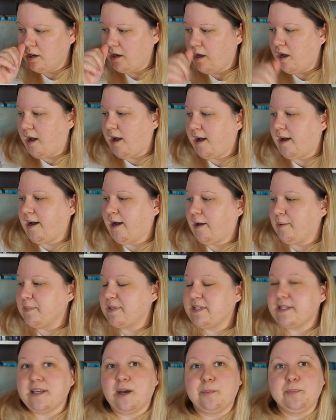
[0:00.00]
Um,
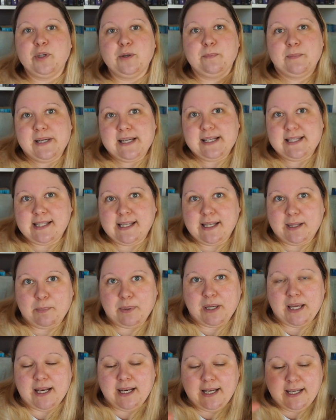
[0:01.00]
some you meet in the
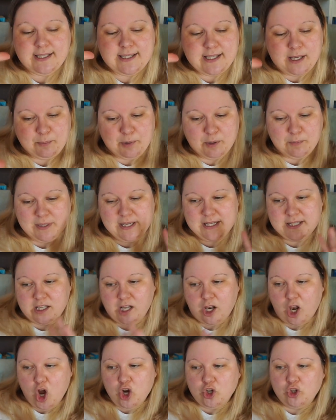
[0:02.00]
beginning, some you meet
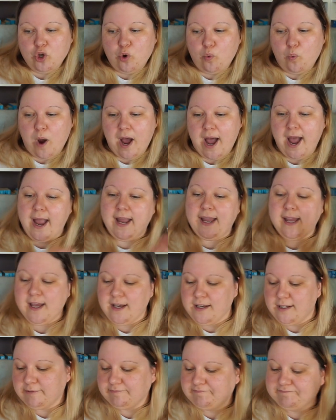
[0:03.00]
along the way
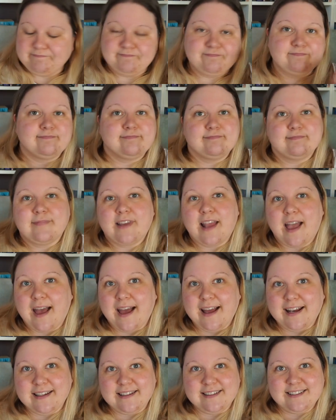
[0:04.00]

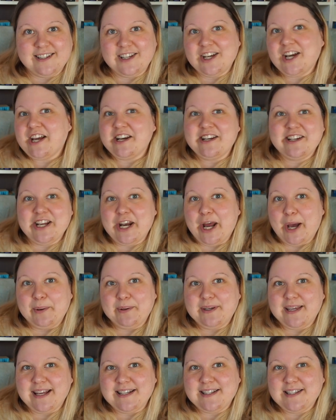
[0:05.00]
and you get you know
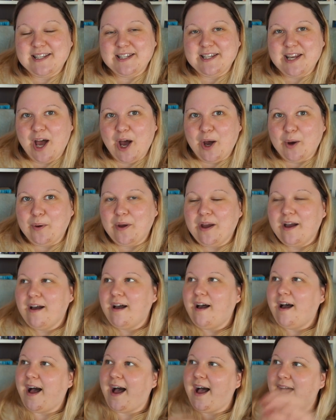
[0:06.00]
get to know
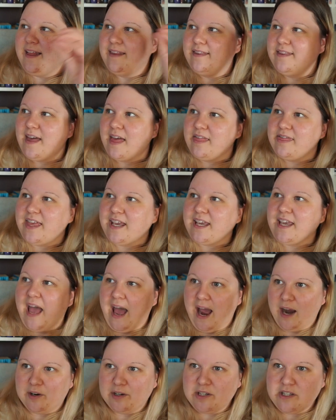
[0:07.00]
and the
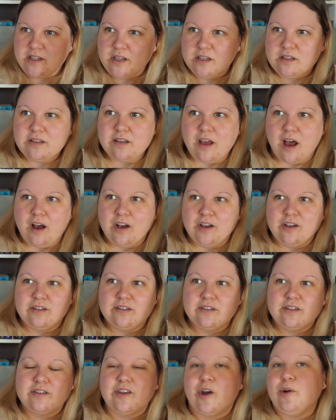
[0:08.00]
characters are
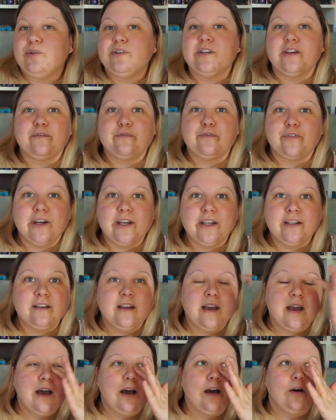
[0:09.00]
so different
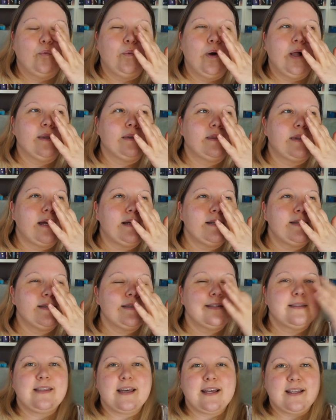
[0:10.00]
well they're
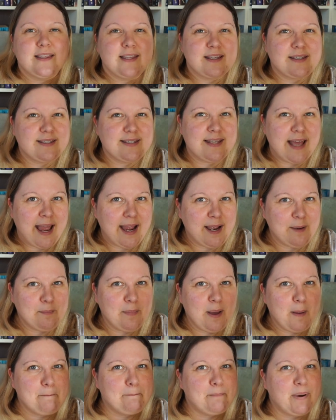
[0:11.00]
they're the same
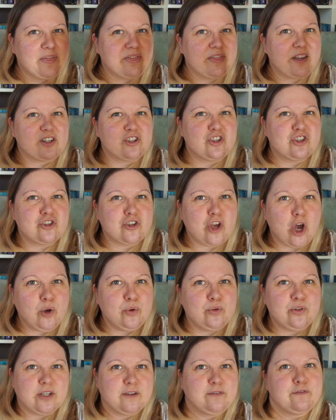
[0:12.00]
but they're so
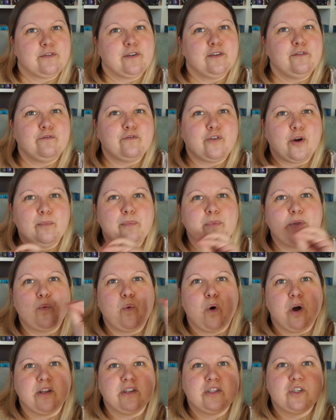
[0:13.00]
different from the
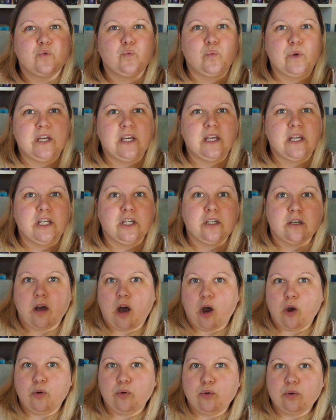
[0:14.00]
ones we
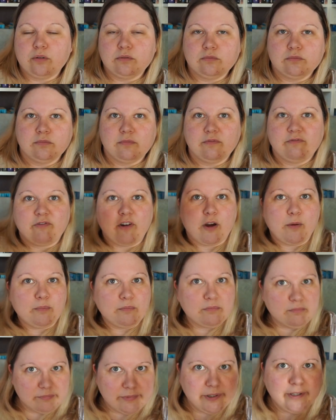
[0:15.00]
know from
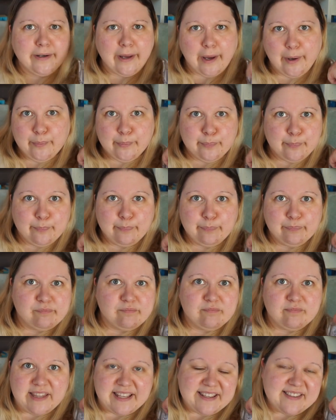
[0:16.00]
you know
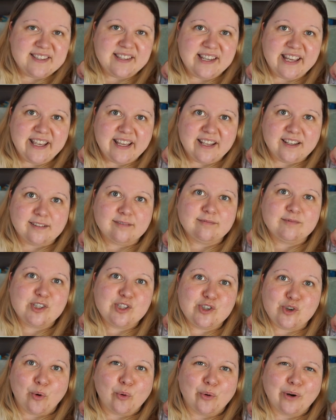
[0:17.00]
disney and
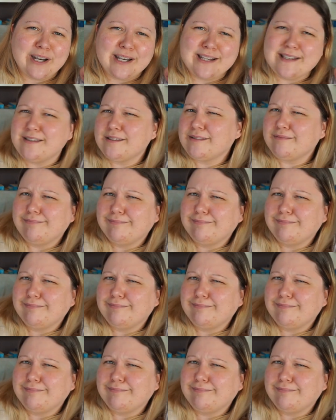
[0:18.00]
stories